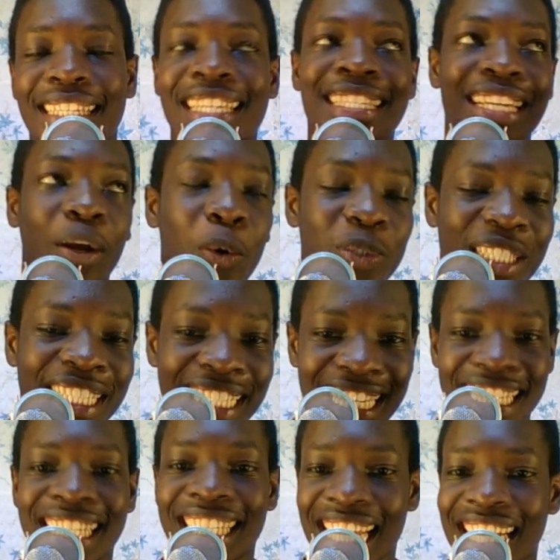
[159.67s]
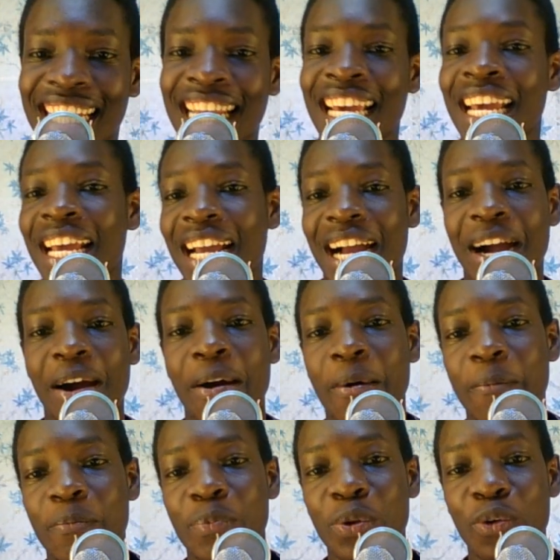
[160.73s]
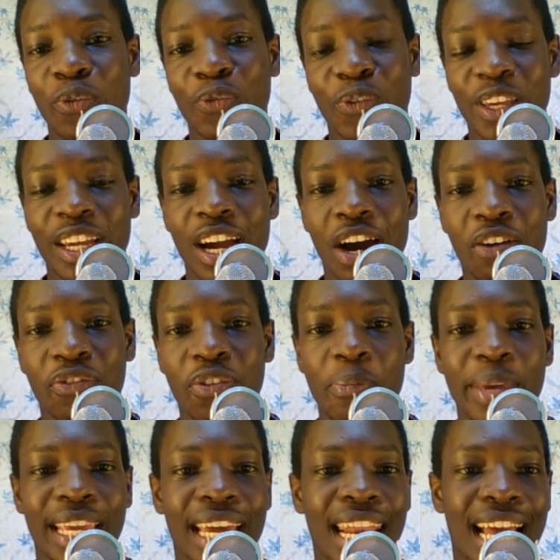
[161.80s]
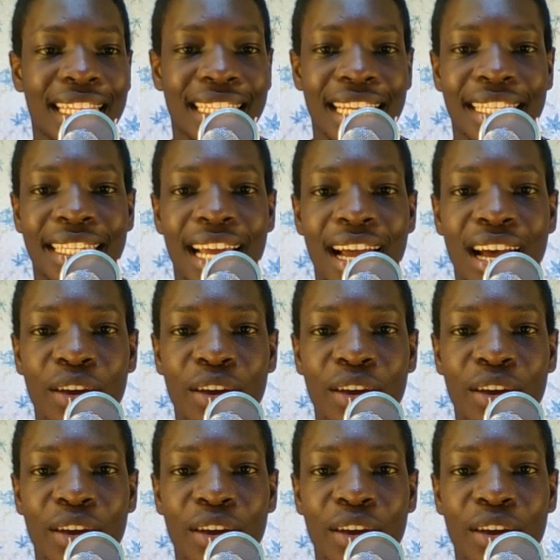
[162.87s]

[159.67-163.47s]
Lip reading: consistent figure for Mikel Arteta.